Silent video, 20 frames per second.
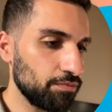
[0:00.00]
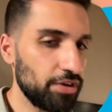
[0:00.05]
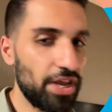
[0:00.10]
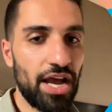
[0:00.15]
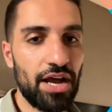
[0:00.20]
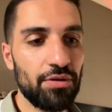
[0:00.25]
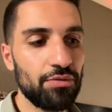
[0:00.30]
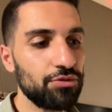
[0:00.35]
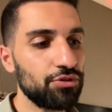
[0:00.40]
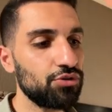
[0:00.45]

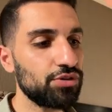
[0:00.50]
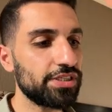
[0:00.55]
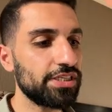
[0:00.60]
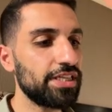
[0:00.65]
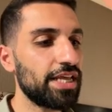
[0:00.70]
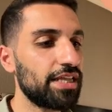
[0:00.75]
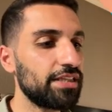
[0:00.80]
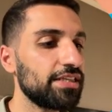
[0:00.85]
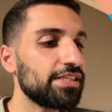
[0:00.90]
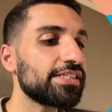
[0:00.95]
Yeah, you
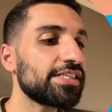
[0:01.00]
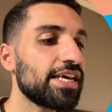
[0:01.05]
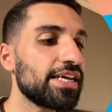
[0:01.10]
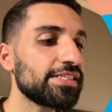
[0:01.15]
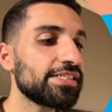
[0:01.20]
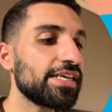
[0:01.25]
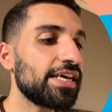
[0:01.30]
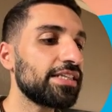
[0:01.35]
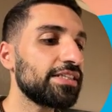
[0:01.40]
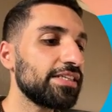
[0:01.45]
see that it
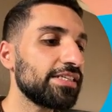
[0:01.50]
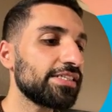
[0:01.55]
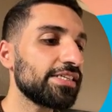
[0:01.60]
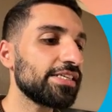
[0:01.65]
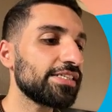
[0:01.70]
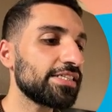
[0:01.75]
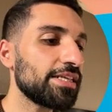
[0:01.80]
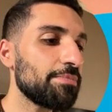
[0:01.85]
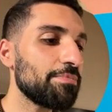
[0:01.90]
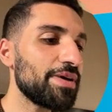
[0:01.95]
says that this
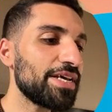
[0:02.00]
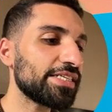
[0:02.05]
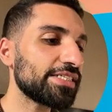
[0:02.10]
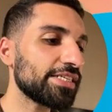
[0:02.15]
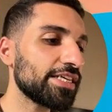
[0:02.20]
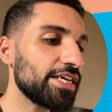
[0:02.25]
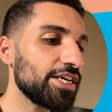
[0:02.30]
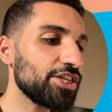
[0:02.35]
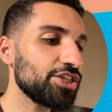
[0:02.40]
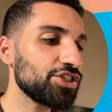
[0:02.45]
is the
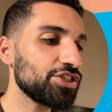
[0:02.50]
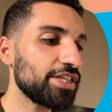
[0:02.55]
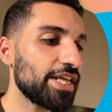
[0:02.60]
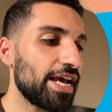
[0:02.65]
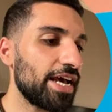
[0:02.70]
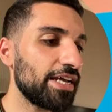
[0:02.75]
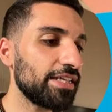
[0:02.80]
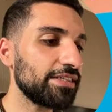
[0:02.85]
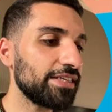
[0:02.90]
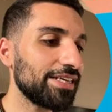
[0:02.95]
message
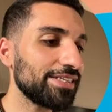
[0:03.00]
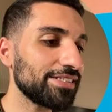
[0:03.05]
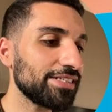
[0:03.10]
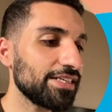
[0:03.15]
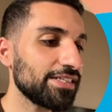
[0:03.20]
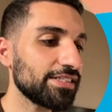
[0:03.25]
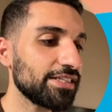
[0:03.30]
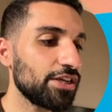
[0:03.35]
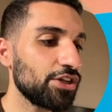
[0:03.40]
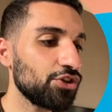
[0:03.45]
that
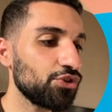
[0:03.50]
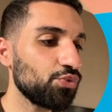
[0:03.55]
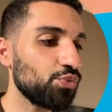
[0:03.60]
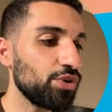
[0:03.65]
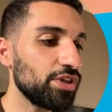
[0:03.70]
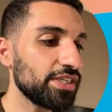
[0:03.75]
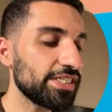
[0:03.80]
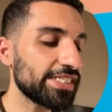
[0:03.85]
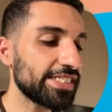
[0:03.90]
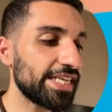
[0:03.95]
assistant
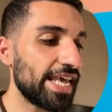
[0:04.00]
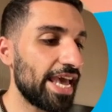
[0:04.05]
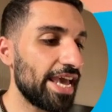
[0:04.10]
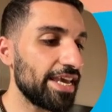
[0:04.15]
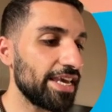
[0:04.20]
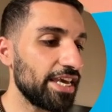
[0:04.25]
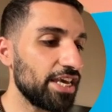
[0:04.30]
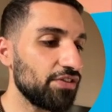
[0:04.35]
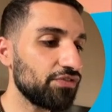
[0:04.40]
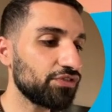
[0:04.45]
will
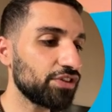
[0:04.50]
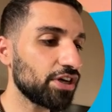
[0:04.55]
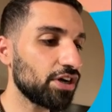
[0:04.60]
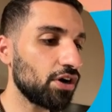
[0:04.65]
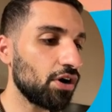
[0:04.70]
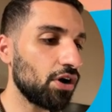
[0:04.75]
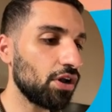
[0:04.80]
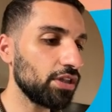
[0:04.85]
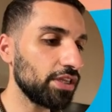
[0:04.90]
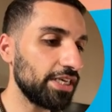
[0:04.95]
say if the
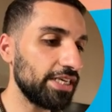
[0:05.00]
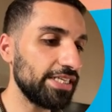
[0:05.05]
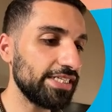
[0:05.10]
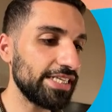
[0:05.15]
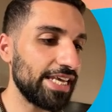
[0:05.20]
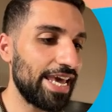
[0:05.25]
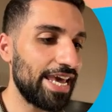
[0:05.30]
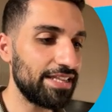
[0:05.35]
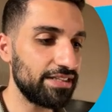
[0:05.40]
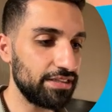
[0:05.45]
call
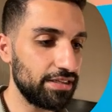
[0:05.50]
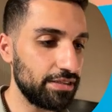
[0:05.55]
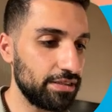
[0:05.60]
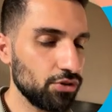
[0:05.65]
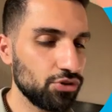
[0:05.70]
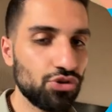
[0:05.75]
is ended.